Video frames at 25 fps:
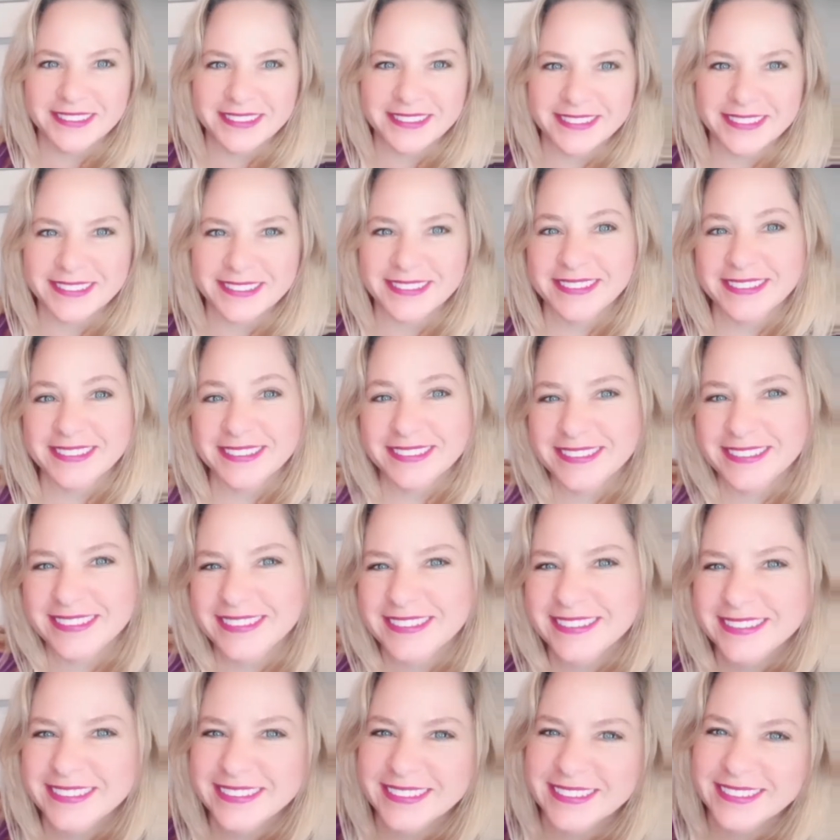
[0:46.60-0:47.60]

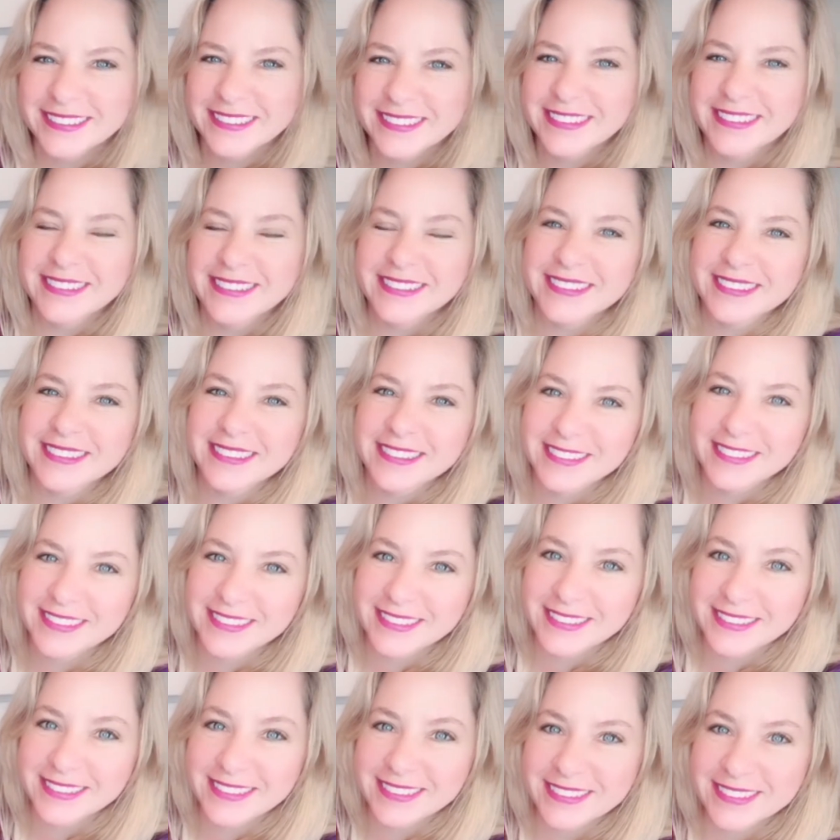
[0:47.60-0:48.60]

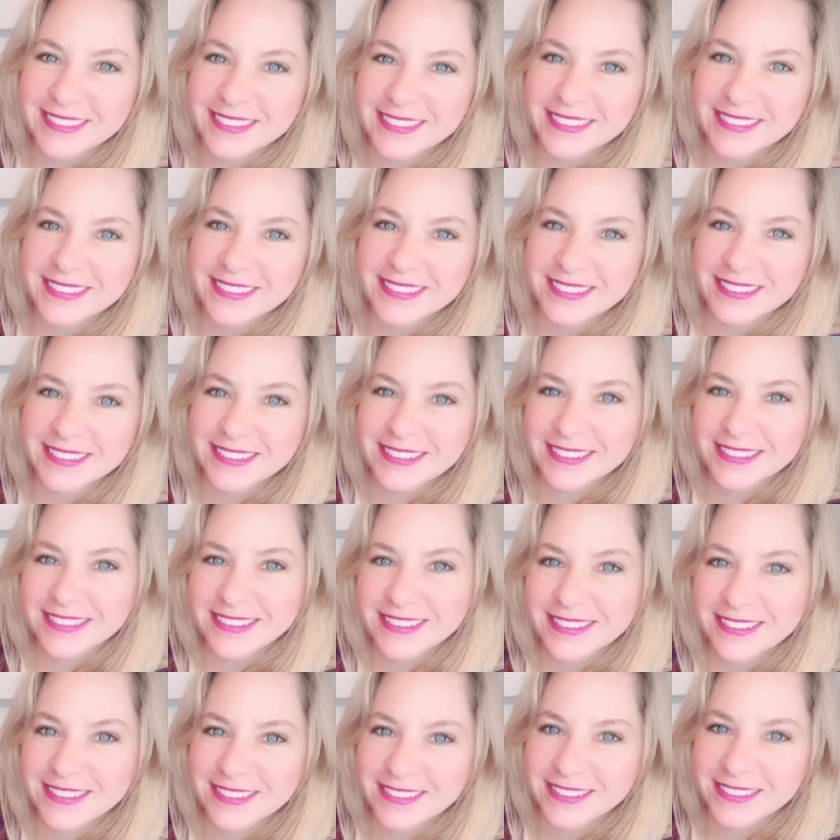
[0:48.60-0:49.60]

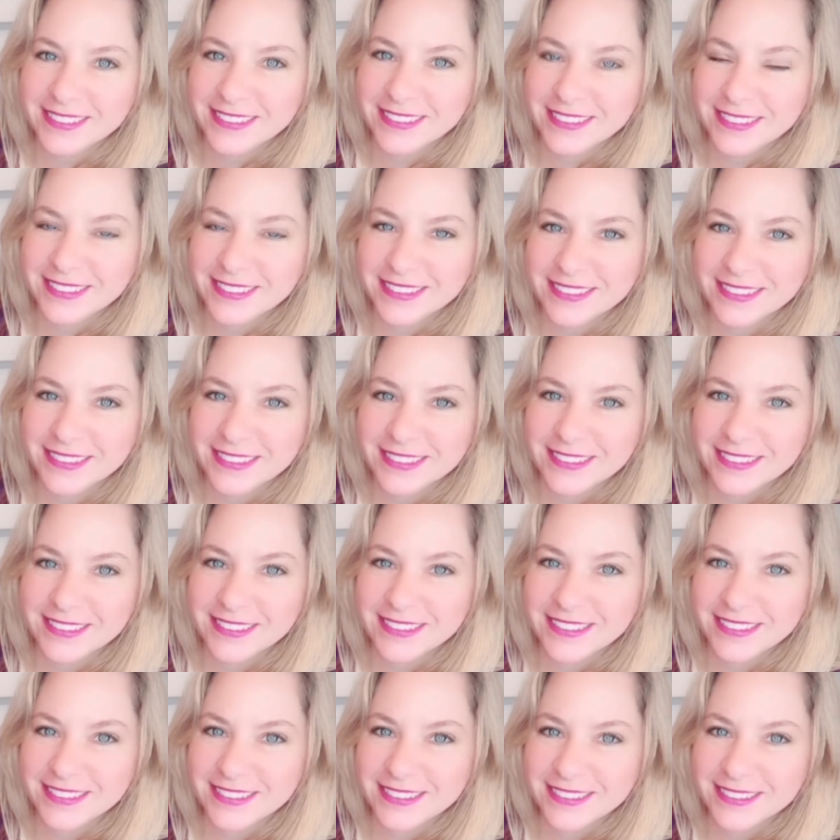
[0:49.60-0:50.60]

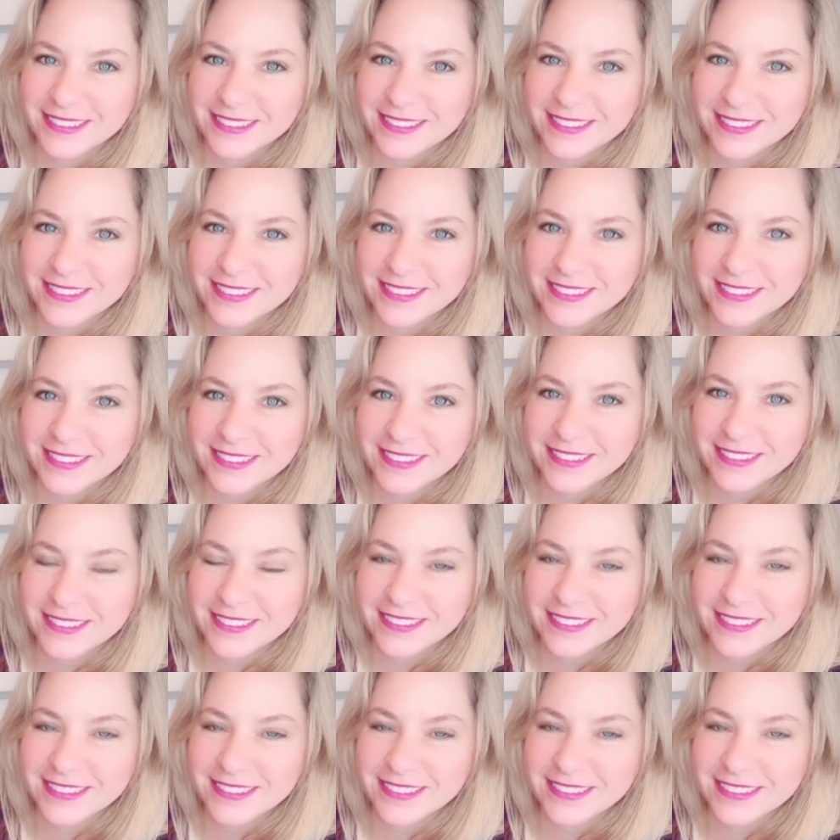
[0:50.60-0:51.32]
This person isn't speaking.